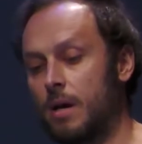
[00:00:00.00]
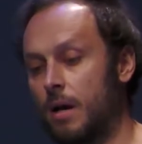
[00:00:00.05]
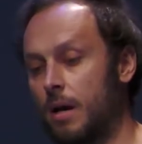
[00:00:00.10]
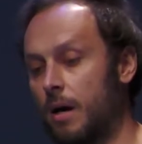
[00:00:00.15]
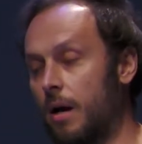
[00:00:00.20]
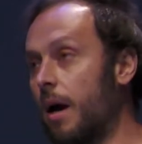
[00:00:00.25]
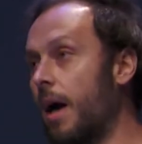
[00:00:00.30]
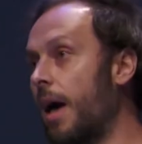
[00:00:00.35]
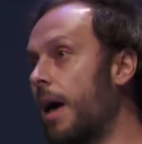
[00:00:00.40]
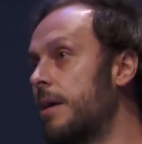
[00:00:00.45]

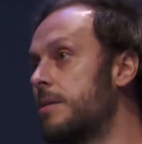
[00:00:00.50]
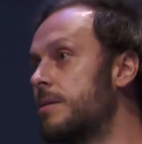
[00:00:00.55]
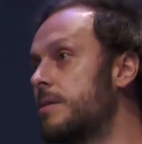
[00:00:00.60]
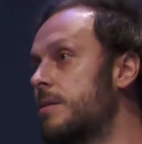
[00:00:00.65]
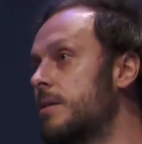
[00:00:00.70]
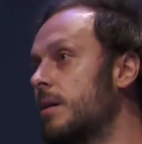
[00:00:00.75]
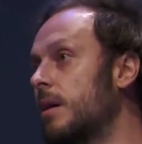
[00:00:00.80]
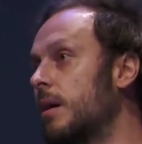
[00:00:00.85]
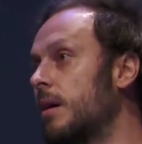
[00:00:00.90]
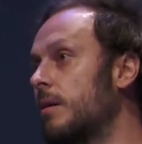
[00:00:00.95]
Uh,
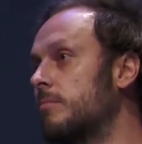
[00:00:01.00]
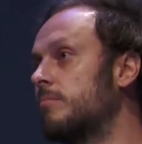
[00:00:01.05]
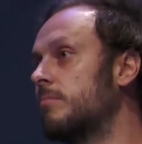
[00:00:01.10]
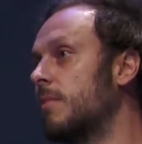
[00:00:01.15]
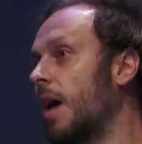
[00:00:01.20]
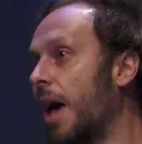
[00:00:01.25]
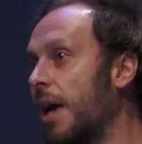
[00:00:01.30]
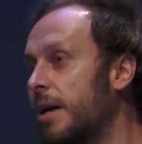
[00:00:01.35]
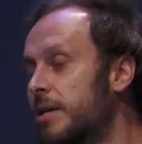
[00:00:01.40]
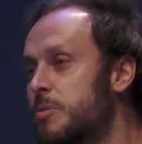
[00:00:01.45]
as uh,
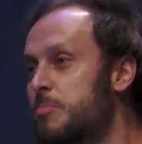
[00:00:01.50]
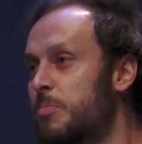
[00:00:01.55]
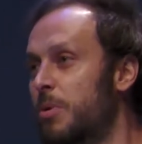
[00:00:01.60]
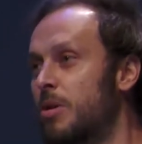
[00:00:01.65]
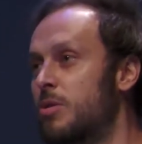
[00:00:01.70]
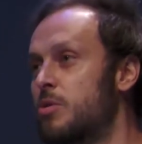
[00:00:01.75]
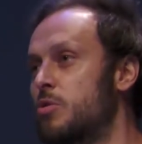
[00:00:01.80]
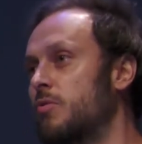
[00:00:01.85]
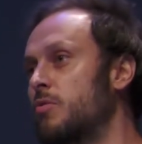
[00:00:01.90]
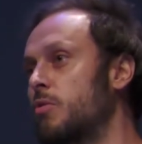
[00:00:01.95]

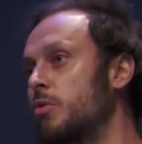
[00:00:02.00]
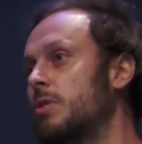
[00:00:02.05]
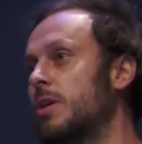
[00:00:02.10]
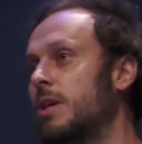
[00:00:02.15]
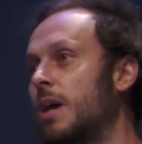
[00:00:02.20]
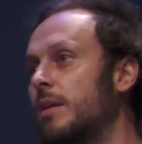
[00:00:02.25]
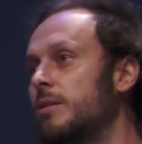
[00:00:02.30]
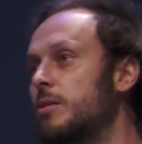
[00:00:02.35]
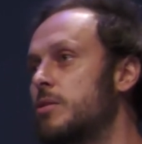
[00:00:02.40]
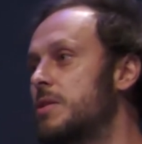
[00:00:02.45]
experts of
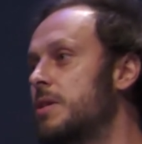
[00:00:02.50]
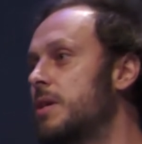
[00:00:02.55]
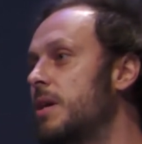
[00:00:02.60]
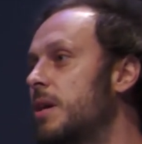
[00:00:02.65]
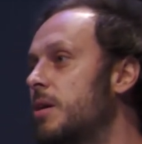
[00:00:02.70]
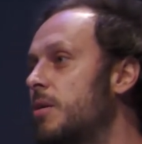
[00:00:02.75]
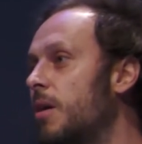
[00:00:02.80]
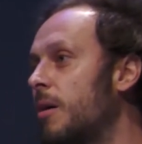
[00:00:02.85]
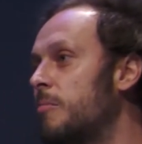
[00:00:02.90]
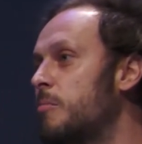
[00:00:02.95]
Günther Anders
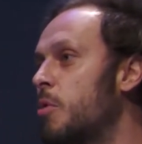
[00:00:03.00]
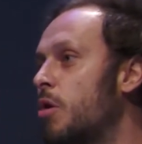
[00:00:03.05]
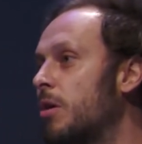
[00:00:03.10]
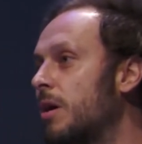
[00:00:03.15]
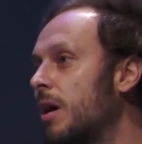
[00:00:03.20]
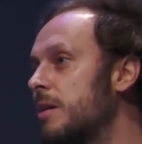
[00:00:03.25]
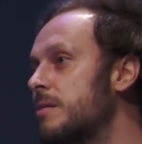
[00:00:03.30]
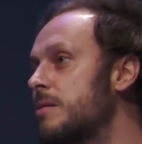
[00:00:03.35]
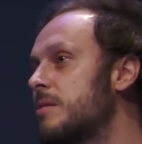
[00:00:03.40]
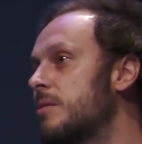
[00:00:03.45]
here among
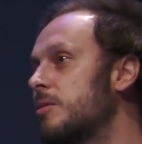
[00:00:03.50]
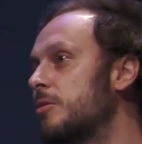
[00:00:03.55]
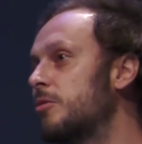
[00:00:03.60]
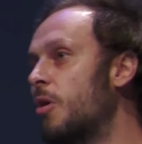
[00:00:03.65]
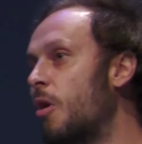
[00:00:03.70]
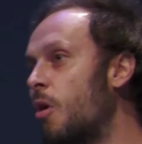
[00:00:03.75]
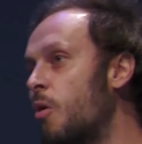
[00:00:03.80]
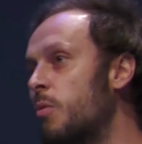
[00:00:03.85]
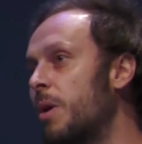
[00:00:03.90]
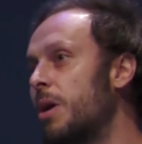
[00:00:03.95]
us
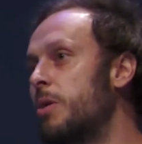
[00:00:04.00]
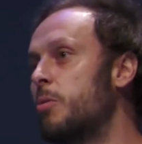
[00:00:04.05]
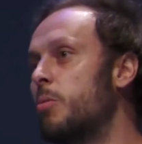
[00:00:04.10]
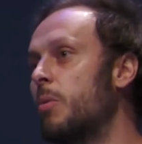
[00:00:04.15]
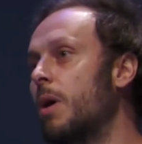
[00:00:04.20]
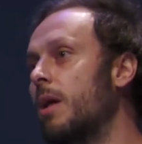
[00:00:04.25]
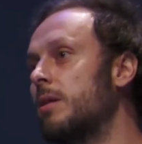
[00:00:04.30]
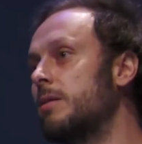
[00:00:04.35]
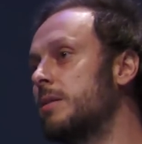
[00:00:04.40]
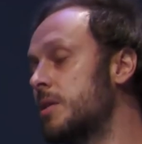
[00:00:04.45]
know very
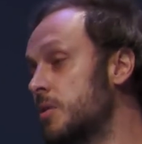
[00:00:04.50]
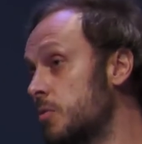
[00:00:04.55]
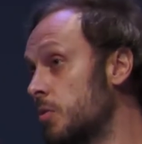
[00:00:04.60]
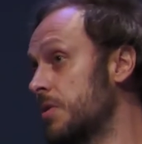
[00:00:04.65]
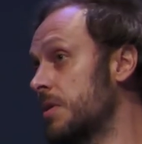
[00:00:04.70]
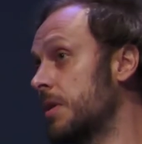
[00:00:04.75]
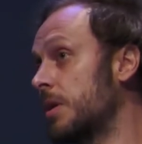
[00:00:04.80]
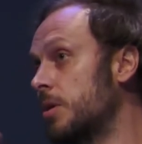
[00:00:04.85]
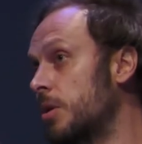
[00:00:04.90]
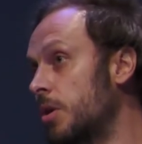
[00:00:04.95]
well, this
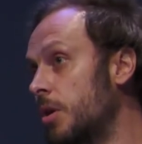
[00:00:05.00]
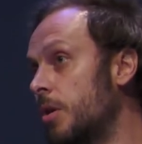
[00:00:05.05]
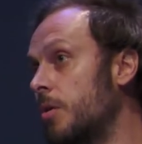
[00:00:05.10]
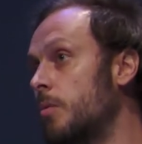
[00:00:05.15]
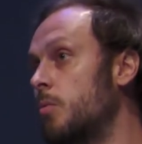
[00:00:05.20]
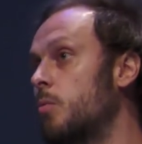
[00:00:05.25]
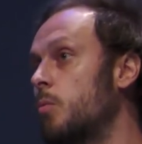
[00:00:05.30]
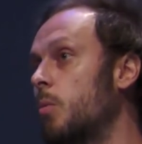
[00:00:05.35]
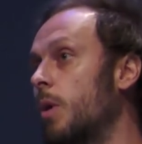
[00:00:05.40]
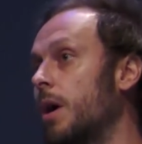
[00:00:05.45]
was the
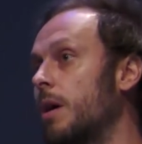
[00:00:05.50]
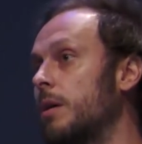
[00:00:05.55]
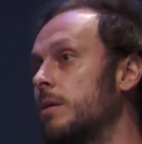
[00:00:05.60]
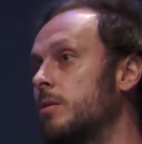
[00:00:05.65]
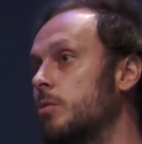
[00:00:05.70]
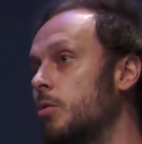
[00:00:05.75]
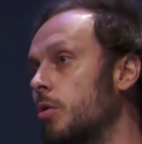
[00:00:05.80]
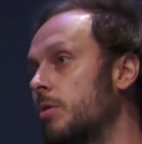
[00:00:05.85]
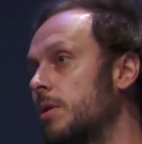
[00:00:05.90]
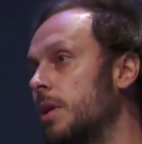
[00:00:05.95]
year
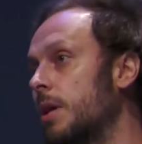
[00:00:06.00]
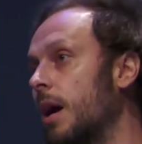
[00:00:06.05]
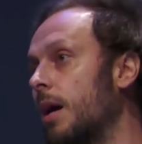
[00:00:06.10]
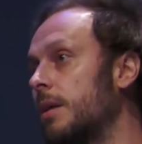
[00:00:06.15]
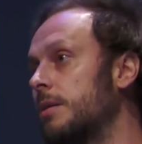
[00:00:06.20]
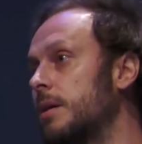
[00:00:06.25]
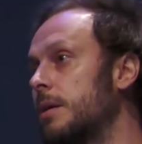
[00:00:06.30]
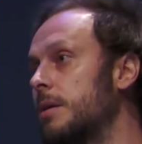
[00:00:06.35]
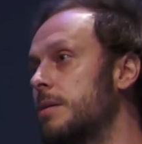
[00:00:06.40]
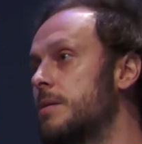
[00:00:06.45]
when Günther
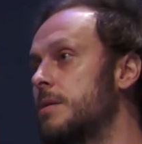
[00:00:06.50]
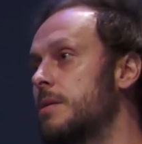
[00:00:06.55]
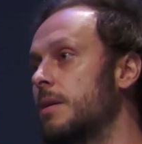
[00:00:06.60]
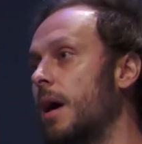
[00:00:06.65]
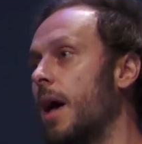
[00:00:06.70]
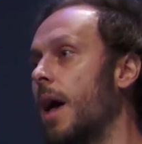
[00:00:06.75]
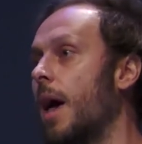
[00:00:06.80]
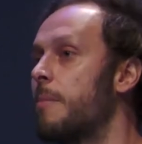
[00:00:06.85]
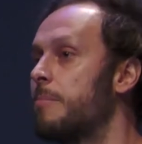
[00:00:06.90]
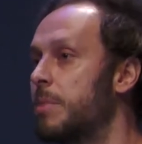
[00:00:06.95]
Anders
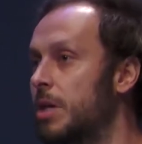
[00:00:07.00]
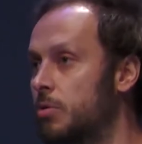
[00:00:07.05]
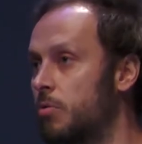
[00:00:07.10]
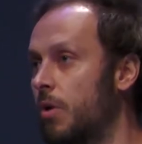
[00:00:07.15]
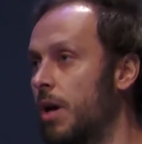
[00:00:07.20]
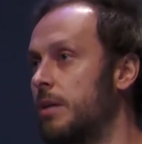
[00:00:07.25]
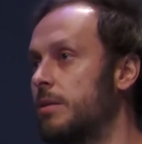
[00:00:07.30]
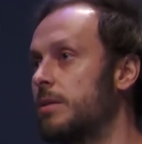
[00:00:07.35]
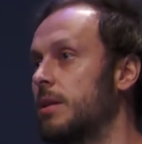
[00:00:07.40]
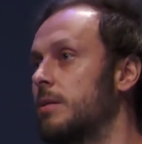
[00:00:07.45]

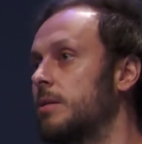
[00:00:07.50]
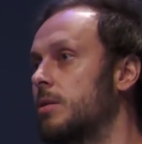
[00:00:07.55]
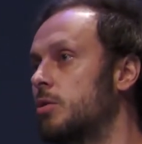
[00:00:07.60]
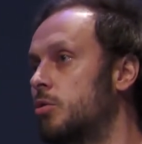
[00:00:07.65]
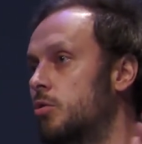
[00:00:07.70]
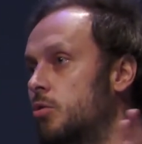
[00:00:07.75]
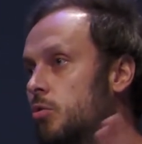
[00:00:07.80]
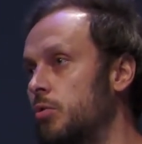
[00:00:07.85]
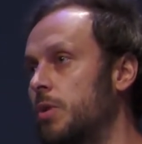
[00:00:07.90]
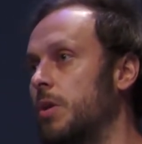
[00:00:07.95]
emigrated
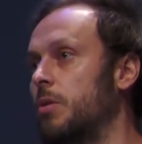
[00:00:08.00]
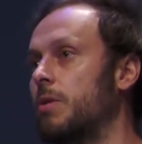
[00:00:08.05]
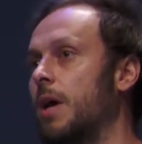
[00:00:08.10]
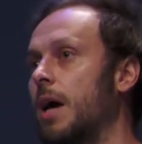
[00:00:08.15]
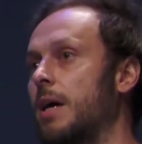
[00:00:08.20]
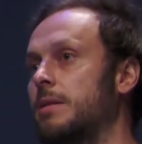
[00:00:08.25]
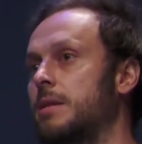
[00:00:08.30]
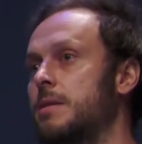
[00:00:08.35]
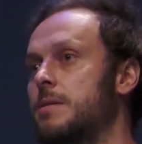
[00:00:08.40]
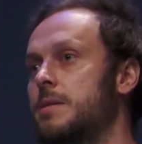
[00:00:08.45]
to the
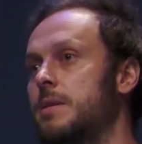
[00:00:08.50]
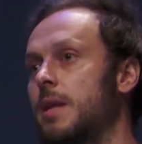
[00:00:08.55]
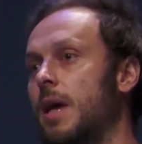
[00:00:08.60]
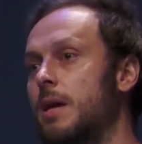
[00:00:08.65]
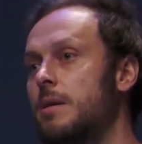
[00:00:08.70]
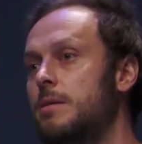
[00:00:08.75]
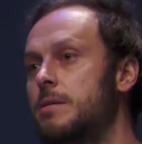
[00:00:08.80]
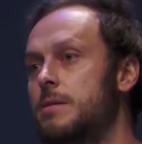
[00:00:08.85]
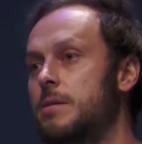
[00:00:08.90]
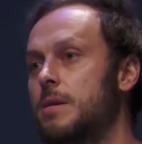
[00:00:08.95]
United
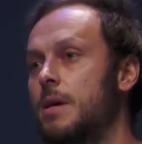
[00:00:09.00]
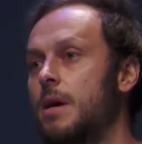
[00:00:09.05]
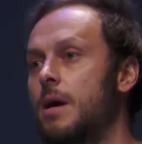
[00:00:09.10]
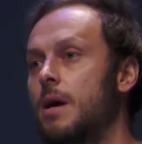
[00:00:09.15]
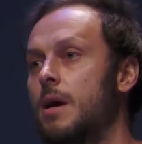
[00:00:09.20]
States.